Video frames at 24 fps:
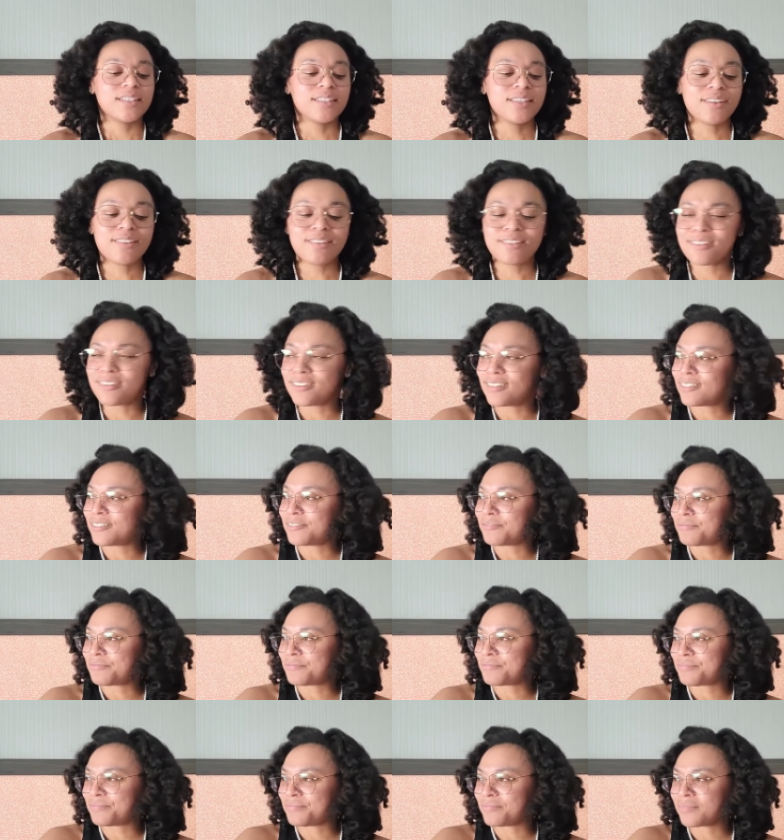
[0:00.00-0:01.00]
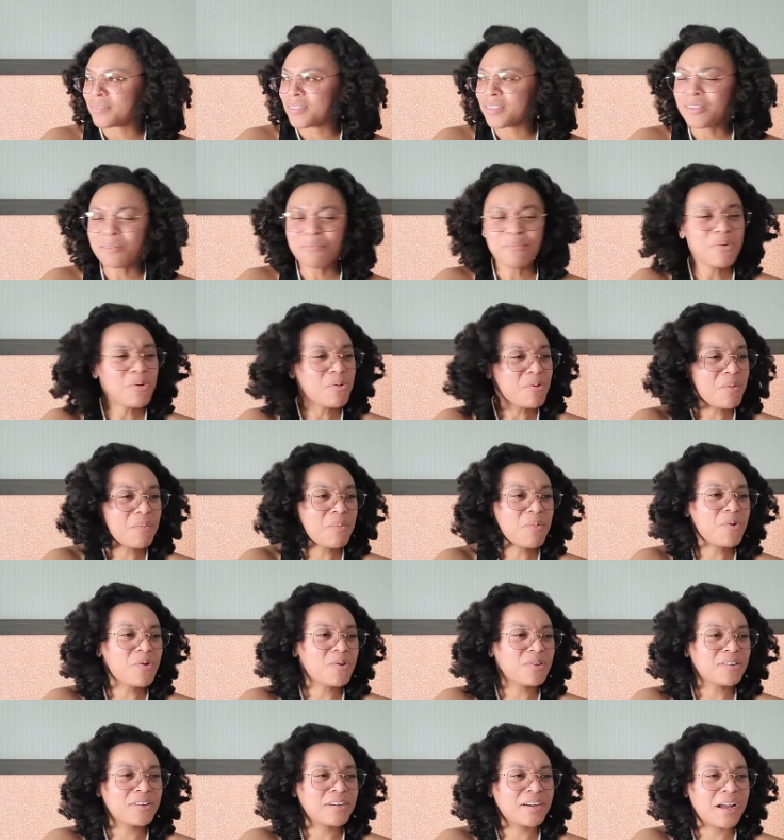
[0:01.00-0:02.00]
Y'all, the more and
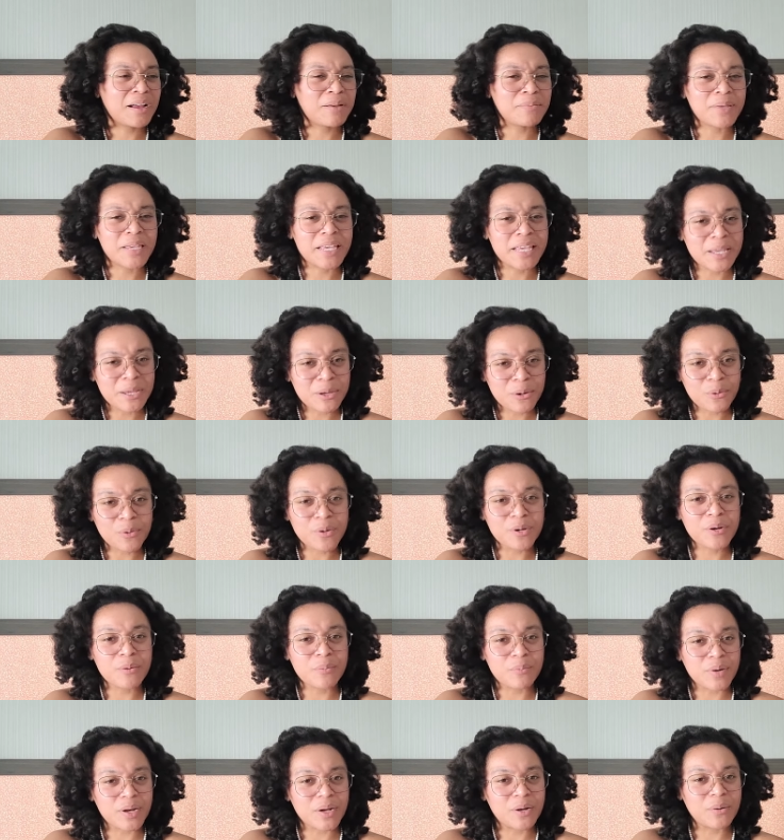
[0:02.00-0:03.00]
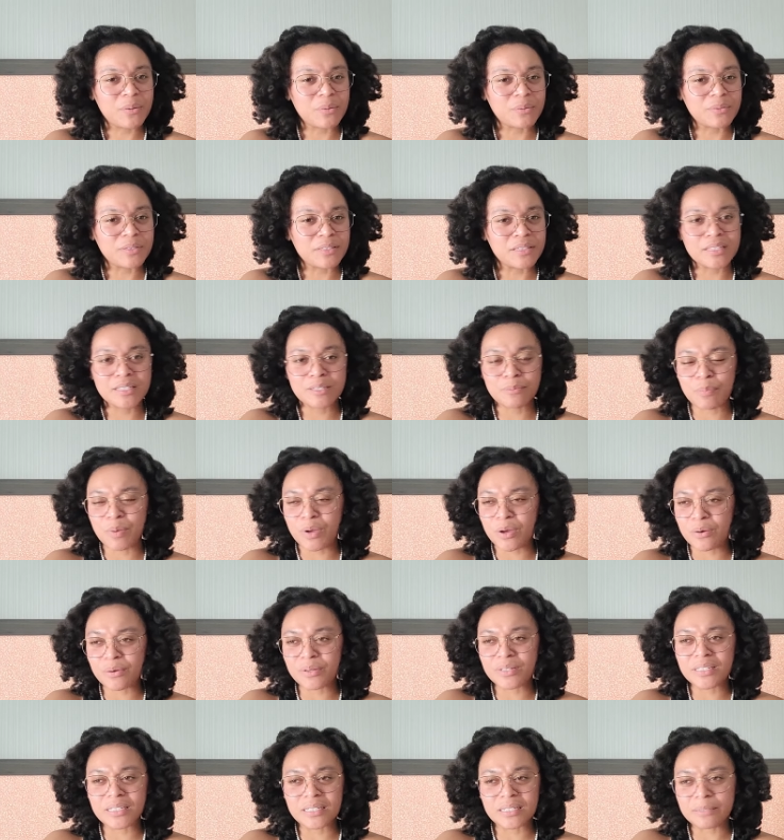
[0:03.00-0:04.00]
more I'm hearing about this
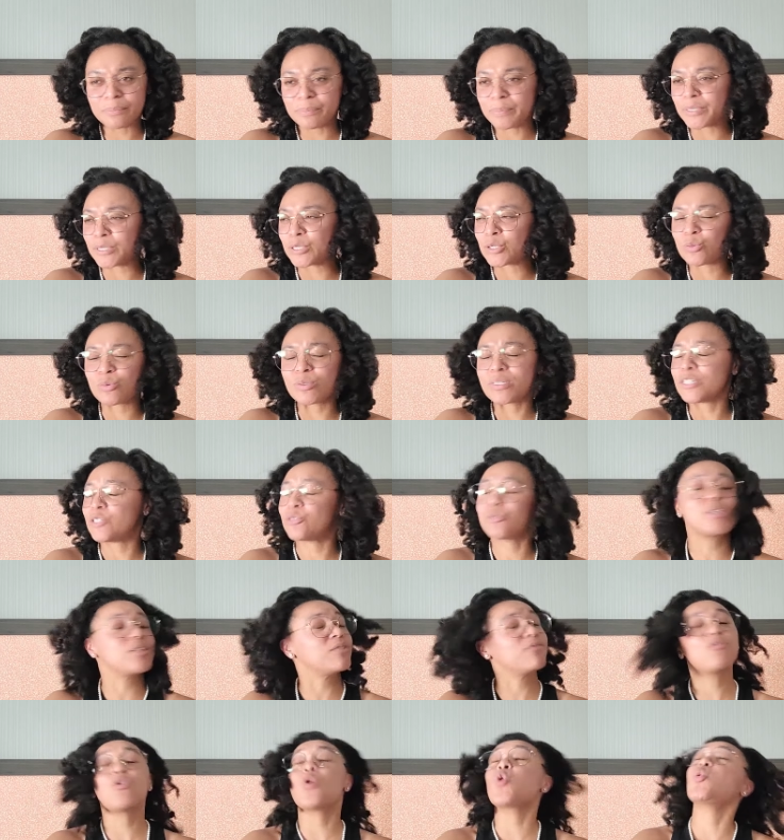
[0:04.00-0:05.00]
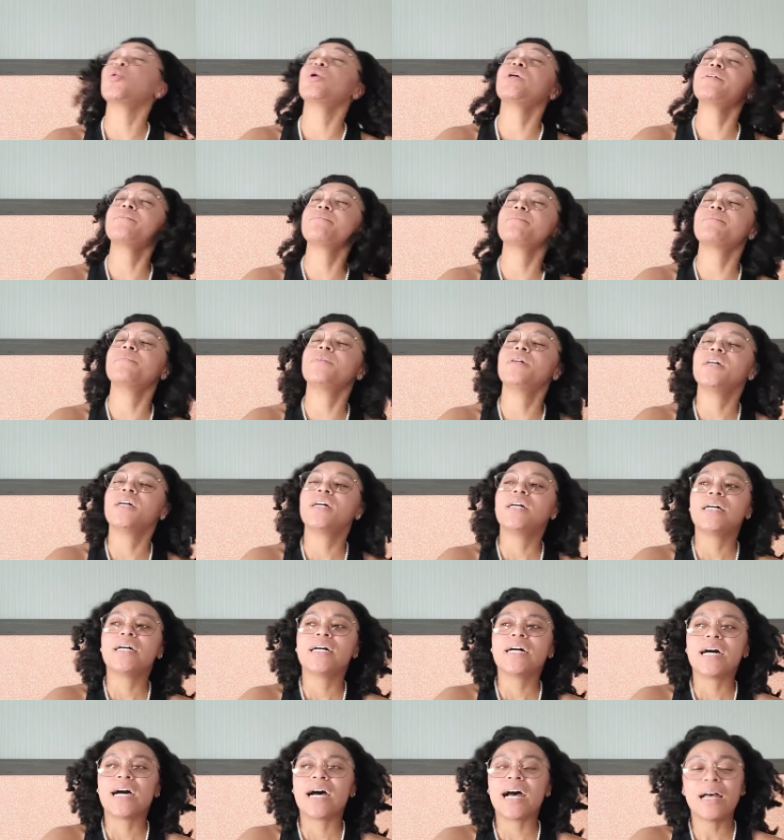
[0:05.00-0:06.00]
Paris Olympics 2024,
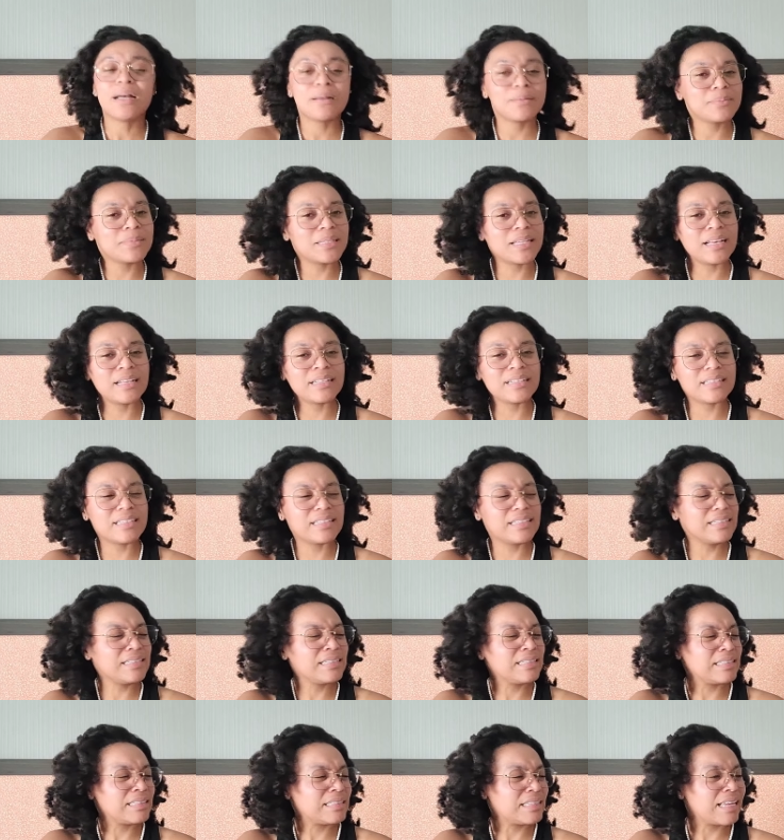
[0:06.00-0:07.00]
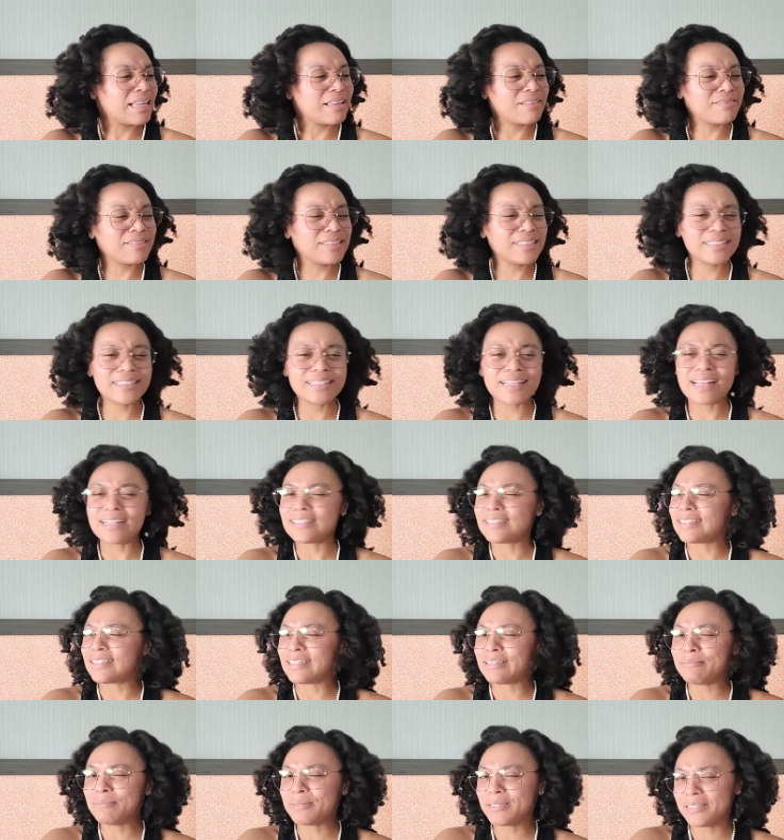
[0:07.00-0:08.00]
I'm like, this stuff does not
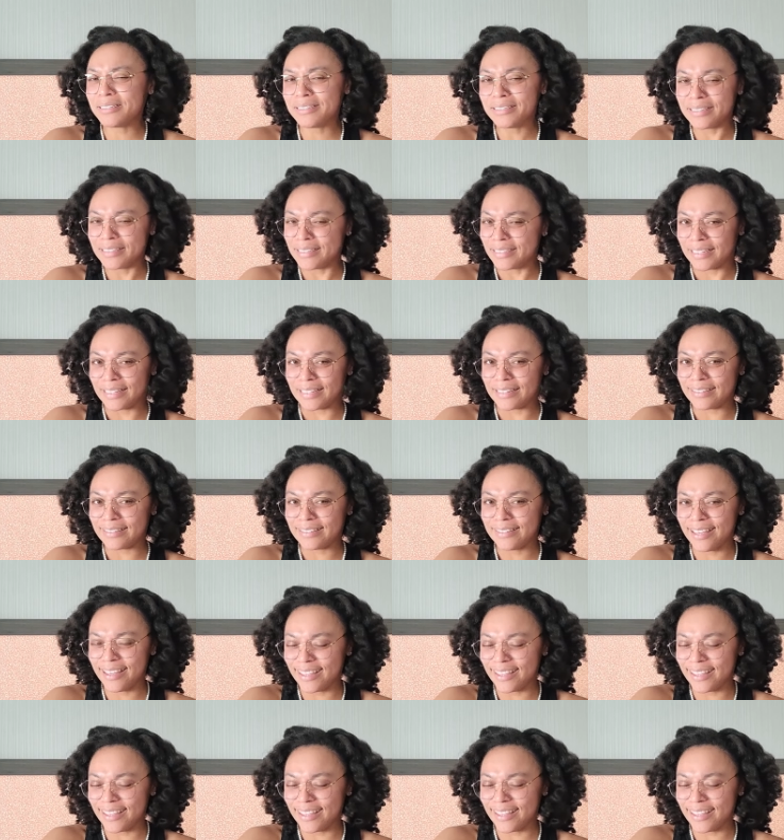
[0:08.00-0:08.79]
seem good.